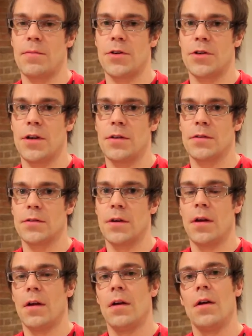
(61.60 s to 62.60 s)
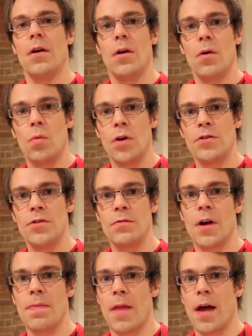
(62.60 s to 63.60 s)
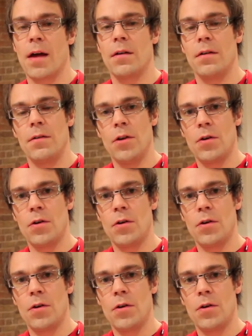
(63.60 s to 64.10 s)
machines. Once you've done that,